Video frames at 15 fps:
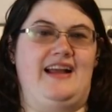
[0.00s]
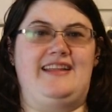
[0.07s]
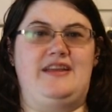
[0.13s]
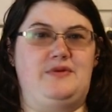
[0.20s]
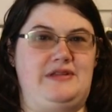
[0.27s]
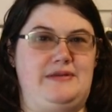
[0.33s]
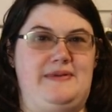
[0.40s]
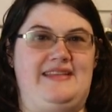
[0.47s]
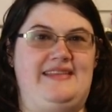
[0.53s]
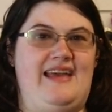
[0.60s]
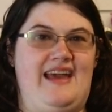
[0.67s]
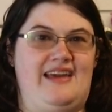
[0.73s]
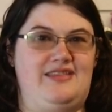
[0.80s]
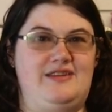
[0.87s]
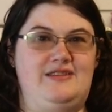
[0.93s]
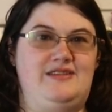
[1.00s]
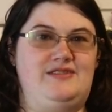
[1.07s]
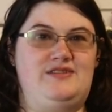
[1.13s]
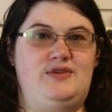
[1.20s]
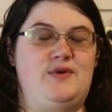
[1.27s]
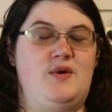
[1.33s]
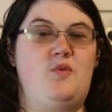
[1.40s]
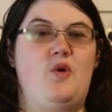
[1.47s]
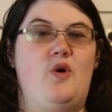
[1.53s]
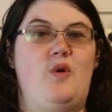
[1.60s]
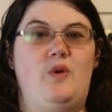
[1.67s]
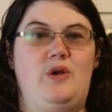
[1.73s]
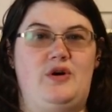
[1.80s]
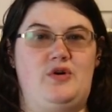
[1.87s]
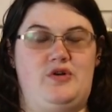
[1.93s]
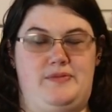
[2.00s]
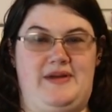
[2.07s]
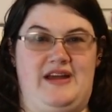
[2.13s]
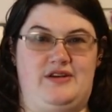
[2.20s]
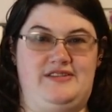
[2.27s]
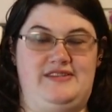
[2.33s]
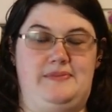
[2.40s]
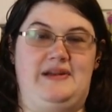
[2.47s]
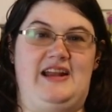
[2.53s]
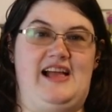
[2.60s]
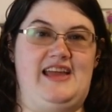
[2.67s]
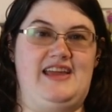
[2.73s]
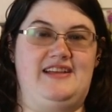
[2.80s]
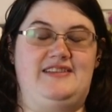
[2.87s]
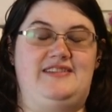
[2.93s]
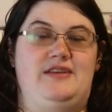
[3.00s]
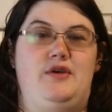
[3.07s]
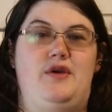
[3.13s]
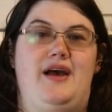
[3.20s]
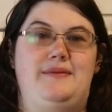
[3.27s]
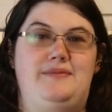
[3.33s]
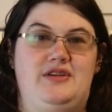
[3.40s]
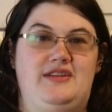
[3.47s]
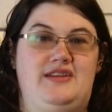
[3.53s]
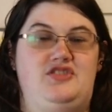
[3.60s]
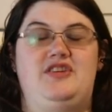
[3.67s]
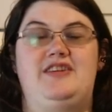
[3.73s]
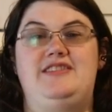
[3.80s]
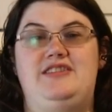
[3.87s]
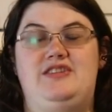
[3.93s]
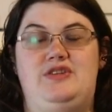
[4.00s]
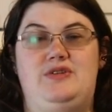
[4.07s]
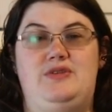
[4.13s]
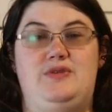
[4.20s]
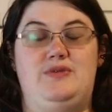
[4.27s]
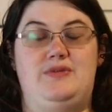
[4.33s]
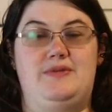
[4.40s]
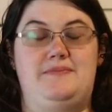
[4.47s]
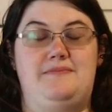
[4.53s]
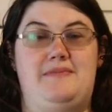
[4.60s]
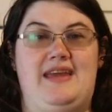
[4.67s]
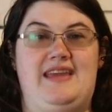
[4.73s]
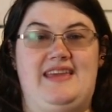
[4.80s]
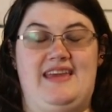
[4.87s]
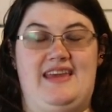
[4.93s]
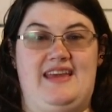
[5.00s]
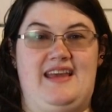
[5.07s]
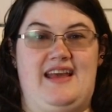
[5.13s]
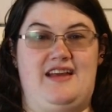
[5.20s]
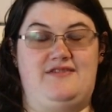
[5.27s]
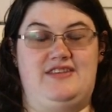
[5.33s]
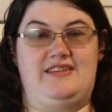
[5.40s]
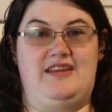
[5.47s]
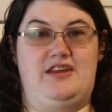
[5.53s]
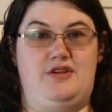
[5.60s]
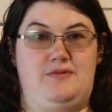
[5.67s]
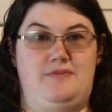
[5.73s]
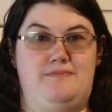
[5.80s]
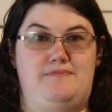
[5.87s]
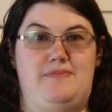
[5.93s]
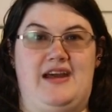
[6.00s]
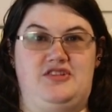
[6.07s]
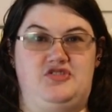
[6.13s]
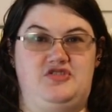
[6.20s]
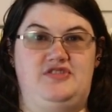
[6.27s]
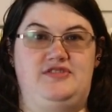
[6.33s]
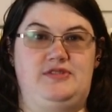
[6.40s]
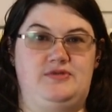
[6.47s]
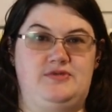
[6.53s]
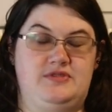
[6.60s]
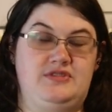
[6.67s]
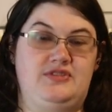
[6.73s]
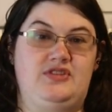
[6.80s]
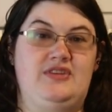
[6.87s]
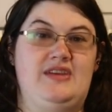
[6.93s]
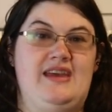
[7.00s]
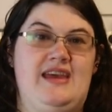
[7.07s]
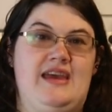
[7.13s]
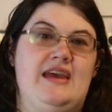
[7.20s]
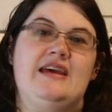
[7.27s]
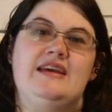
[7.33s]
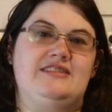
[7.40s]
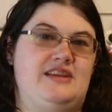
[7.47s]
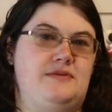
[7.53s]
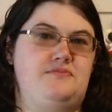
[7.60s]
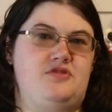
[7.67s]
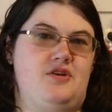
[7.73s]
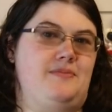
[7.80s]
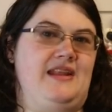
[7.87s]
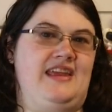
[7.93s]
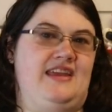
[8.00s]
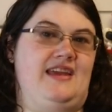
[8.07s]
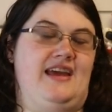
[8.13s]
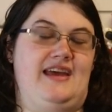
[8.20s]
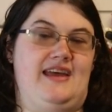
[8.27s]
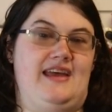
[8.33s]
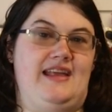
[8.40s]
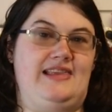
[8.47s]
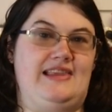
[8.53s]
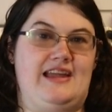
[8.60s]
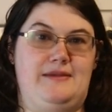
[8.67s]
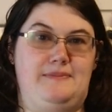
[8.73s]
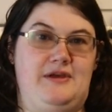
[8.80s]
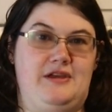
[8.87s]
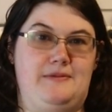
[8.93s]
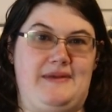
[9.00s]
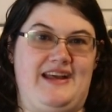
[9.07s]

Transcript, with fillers: I don't want to be tethered to a wall or a power supply, so I'm going to try to make it have its own battery source. So probably a LiPo